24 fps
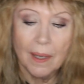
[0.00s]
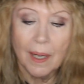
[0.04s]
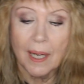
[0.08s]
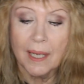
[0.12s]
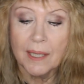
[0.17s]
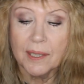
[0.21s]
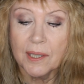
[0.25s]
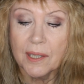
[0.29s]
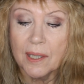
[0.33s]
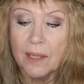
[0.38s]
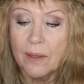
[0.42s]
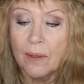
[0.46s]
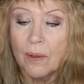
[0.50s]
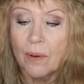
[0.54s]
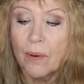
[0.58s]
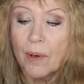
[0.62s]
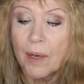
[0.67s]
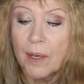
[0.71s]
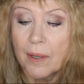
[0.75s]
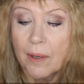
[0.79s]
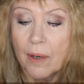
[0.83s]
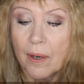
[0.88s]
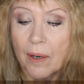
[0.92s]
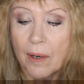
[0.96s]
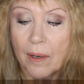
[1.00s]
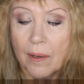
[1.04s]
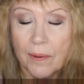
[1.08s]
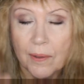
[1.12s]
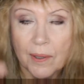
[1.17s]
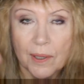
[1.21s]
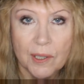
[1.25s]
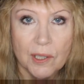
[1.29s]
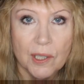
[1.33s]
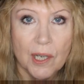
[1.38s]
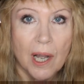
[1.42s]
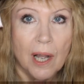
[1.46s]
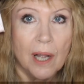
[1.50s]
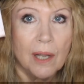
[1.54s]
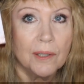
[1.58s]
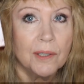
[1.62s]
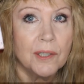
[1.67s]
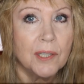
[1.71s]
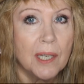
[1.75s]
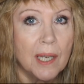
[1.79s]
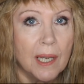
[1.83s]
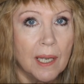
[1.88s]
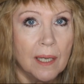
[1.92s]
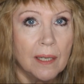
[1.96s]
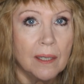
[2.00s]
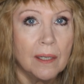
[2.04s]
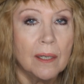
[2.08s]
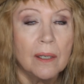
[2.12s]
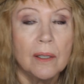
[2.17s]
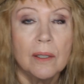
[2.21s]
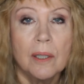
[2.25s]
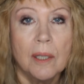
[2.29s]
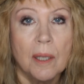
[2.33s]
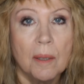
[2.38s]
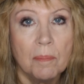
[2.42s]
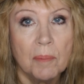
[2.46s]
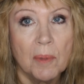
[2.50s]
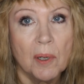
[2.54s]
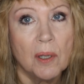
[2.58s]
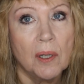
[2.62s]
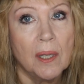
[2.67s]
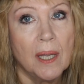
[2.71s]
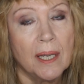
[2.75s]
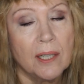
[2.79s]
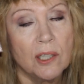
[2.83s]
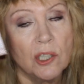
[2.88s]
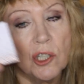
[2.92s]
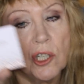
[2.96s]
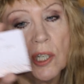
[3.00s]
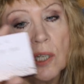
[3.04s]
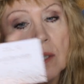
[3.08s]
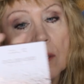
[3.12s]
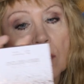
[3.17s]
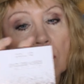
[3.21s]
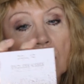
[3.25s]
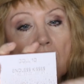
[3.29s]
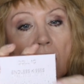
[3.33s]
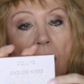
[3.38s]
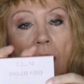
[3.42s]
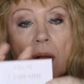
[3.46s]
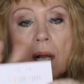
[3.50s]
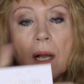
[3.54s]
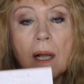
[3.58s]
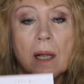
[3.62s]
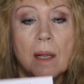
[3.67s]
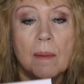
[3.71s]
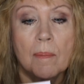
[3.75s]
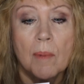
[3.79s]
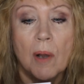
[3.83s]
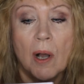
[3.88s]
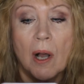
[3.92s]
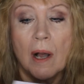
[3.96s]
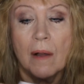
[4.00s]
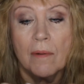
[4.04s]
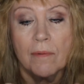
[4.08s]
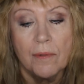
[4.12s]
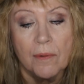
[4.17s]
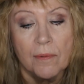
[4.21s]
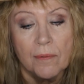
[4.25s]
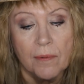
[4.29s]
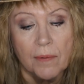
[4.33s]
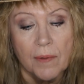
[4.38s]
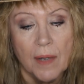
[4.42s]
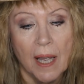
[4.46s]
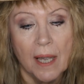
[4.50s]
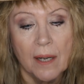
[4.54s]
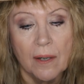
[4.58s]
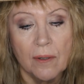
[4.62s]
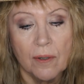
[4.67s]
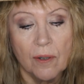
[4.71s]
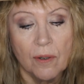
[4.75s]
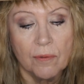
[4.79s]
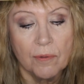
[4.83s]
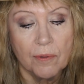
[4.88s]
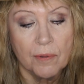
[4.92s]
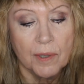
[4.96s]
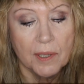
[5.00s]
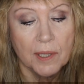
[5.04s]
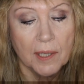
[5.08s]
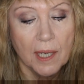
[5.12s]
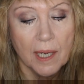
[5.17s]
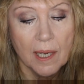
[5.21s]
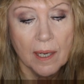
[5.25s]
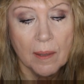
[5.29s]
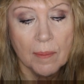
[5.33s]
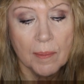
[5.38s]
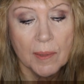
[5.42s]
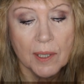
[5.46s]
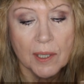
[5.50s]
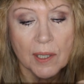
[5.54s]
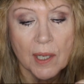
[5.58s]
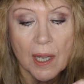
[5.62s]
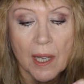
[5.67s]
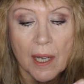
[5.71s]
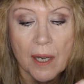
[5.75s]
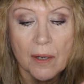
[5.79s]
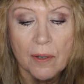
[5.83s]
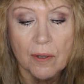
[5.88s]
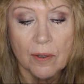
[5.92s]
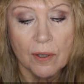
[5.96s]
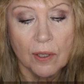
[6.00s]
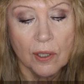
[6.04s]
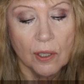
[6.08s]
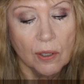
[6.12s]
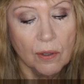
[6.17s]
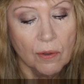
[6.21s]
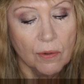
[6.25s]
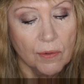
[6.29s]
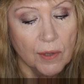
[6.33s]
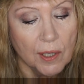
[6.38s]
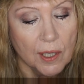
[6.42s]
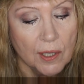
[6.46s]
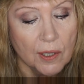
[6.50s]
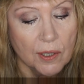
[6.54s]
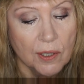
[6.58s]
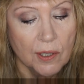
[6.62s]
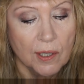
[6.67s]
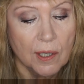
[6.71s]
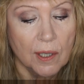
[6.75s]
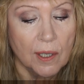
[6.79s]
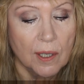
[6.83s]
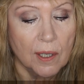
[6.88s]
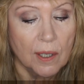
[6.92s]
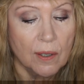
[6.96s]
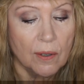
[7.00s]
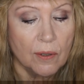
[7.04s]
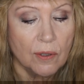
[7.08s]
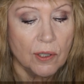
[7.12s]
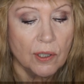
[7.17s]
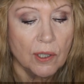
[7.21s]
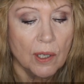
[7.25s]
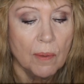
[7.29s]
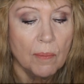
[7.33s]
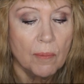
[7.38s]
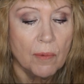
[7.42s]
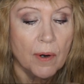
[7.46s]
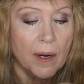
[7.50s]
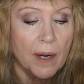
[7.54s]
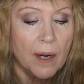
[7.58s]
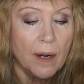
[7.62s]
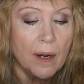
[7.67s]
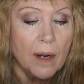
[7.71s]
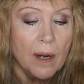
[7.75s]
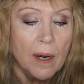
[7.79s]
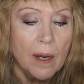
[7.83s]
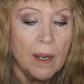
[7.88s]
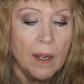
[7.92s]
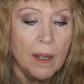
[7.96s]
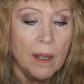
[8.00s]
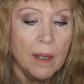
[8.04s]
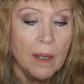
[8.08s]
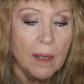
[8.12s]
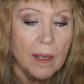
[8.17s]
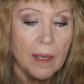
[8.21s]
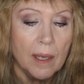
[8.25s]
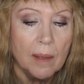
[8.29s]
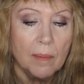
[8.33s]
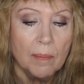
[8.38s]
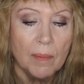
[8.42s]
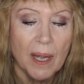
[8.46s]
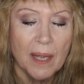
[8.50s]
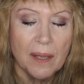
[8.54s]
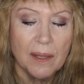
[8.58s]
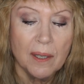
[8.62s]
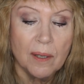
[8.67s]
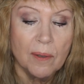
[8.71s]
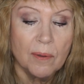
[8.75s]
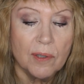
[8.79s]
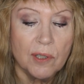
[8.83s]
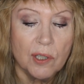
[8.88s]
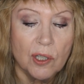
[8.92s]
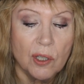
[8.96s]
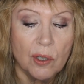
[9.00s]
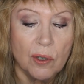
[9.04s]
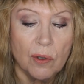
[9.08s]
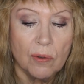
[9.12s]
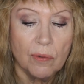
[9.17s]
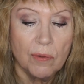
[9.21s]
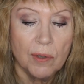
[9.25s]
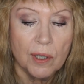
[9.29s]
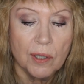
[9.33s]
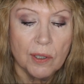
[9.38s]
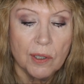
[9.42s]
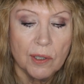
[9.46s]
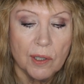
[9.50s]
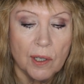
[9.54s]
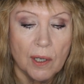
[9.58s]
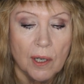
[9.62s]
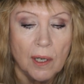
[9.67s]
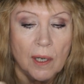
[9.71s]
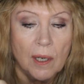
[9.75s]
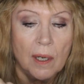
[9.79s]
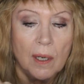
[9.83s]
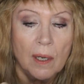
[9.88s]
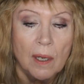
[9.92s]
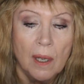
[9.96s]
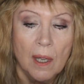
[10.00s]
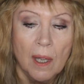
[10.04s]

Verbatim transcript: I did order the Doll 10 lip collection off of, I don't know if it was Amazon or QVC or somewhere. I think it was QVC.